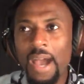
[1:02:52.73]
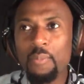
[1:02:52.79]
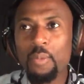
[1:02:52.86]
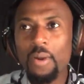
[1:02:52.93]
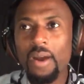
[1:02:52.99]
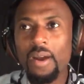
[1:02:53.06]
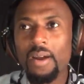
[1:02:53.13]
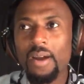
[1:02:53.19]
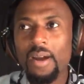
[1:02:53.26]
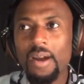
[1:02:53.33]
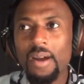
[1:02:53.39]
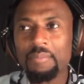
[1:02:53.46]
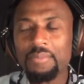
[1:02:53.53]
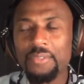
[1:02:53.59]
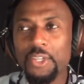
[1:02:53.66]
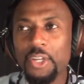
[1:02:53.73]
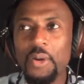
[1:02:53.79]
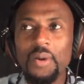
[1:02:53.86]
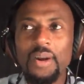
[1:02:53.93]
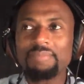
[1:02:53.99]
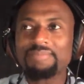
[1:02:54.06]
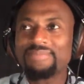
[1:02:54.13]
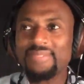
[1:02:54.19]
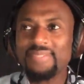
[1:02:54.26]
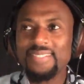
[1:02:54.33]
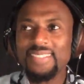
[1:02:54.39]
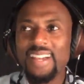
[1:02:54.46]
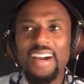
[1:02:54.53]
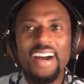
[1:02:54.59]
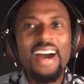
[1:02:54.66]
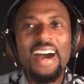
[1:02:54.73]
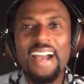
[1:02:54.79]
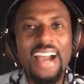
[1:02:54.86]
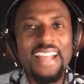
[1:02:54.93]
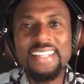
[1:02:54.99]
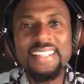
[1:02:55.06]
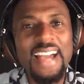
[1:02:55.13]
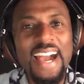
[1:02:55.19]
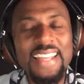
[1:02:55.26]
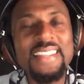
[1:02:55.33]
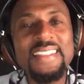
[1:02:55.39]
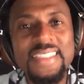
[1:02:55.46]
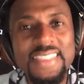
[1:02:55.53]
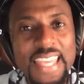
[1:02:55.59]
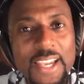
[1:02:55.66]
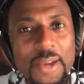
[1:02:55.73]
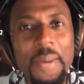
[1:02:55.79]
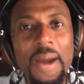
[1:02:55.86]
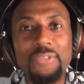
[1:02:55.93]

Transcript: I, you know, I, I, didn't I didn't think